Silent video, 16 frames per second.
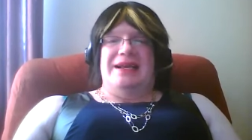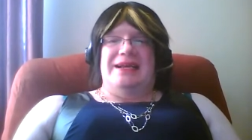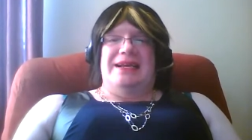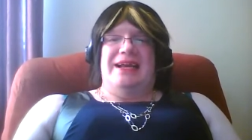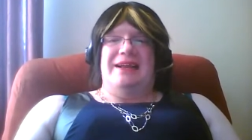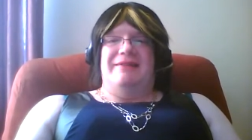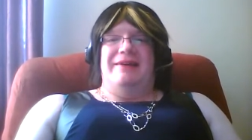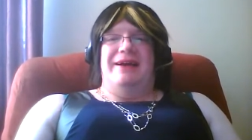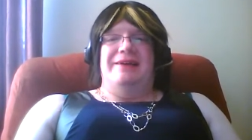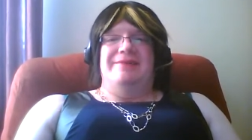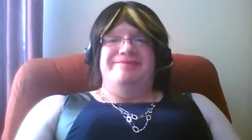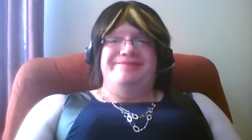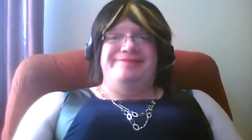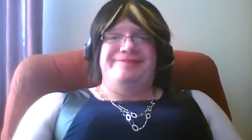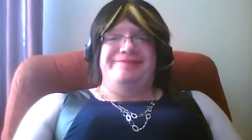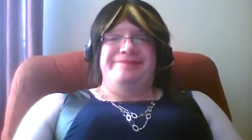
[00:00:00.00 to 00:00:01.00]
Anyway,
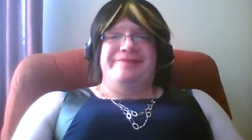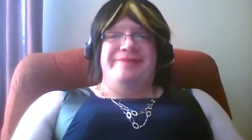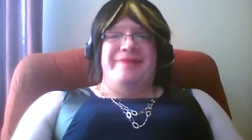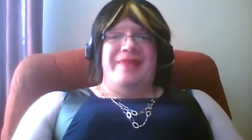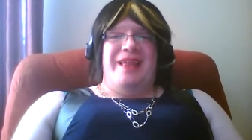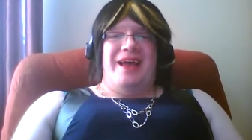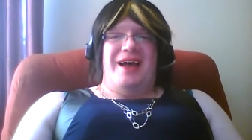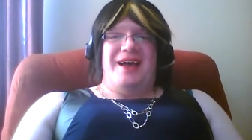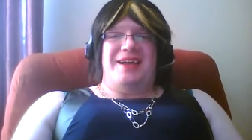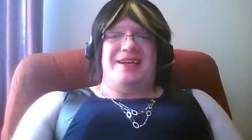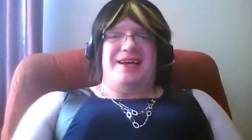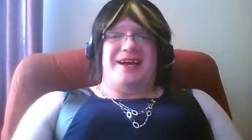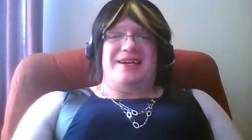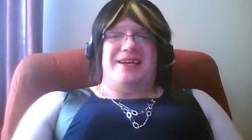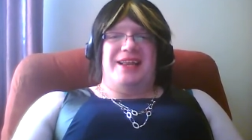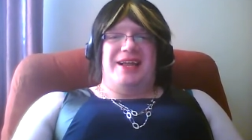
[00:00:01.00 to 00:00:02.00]
I'll
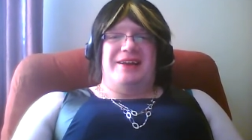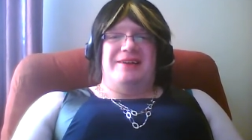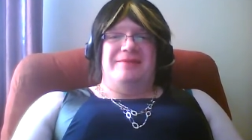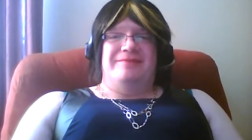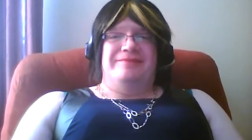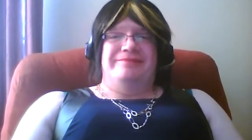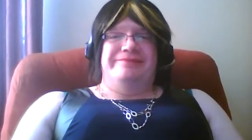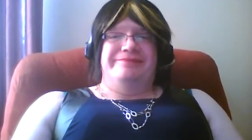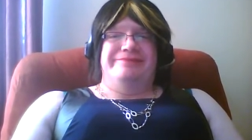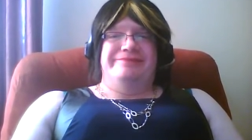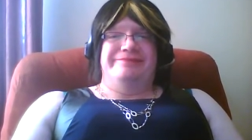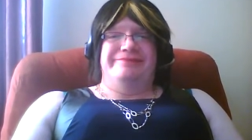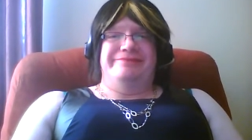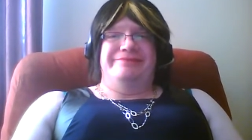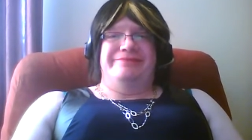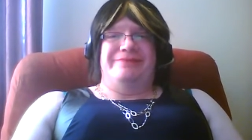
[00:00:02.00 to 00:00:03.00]
talk to you later.
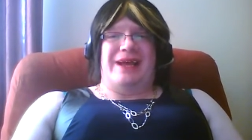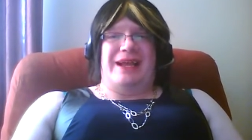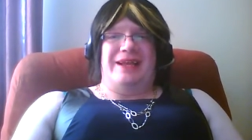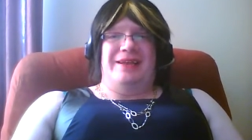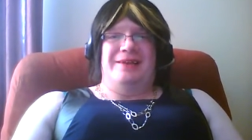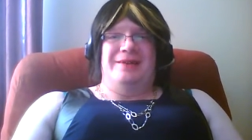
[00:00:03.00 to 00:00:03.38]
Mm, bye.